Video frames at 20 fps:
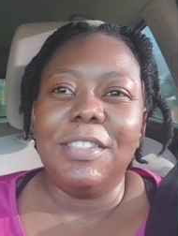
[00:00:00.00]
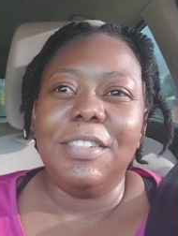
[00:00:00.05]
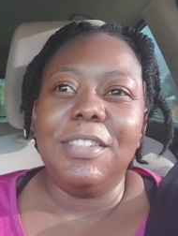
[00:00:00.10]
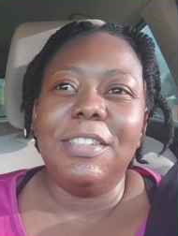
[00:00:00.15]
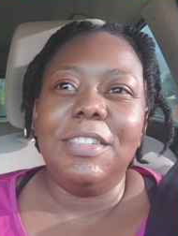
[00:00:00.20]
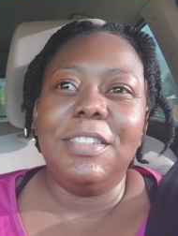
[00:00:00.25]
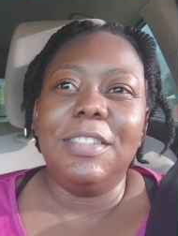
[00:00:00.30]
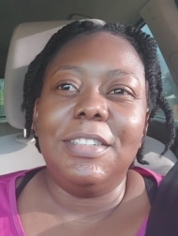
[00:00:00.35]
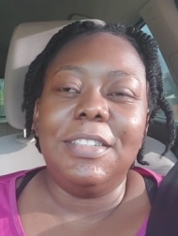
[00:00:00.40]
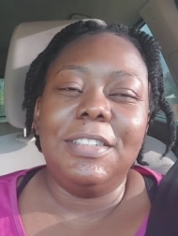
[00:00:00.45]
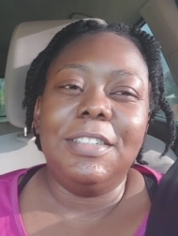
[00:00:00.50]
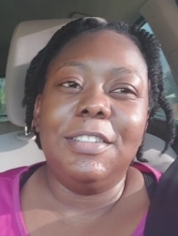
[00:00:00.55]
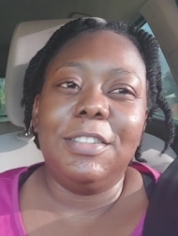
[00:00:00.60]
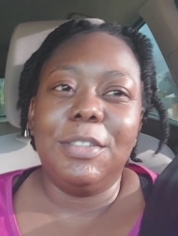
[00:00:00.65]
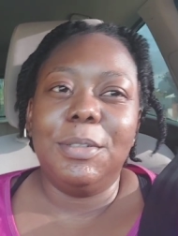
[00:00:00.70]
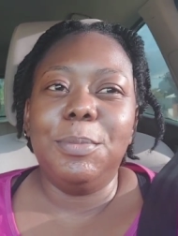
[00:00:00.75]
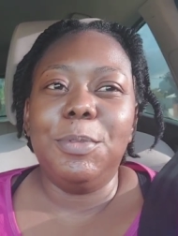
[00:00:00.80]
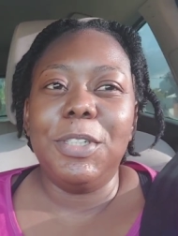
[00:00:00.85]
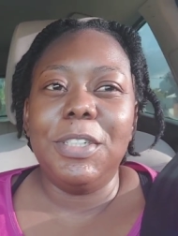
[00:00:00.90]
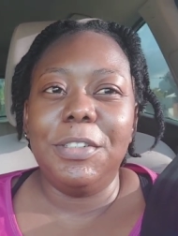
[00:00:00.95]
so
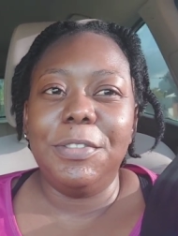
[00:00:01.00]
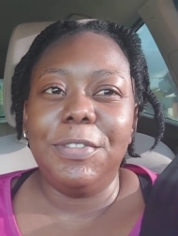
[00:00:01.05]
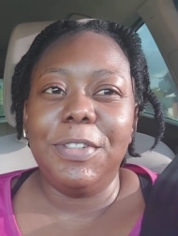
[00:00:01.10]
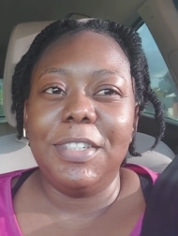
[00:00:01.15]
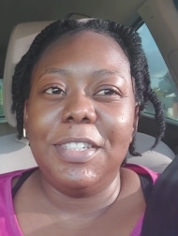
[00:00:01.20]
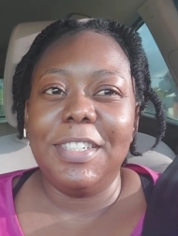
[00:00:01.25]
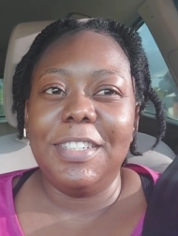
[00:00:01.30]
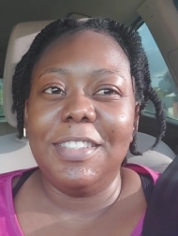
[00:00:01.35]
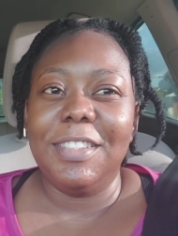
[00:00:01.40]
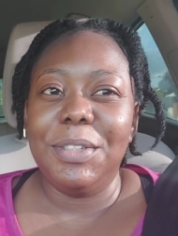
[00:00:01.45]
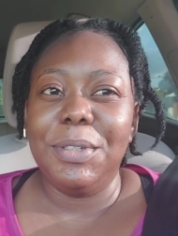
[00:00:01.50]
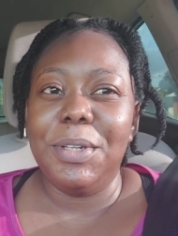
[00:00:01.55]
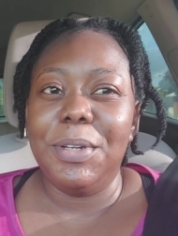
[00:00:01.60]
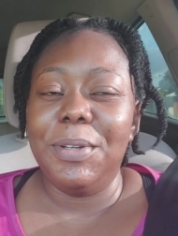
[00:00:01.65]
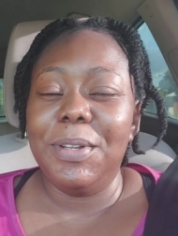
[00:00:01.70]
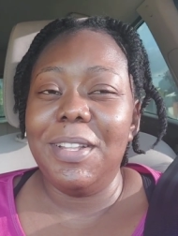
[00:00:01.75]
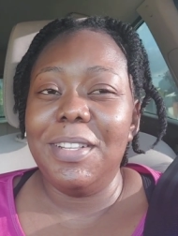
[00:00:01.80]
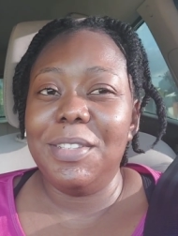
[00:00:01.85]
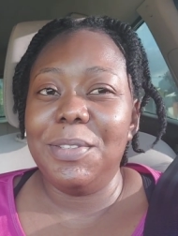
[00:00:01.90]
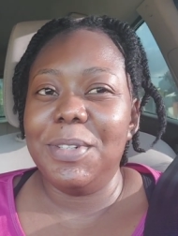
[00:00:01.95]
someone different let's see how
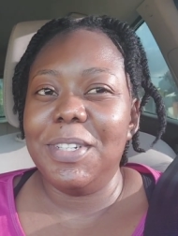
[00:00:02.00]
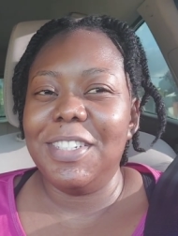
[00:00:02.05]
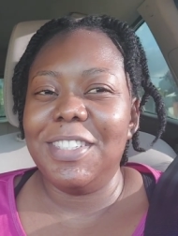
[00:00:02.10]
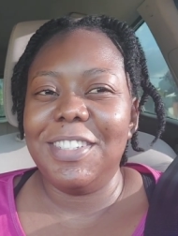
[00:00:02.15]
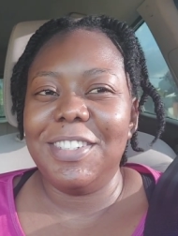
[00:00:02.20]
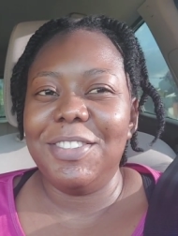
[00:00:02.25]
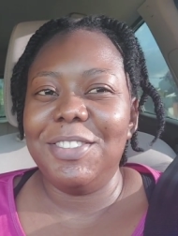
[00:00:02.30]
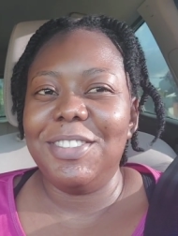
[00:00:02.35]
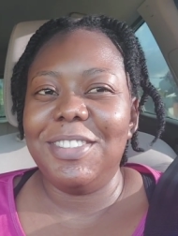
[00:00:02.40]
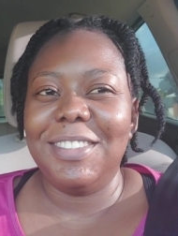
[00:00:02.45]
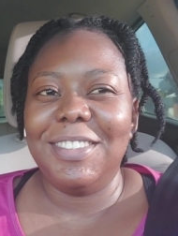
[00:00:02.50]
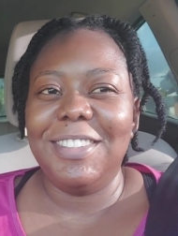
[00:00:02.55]
this works out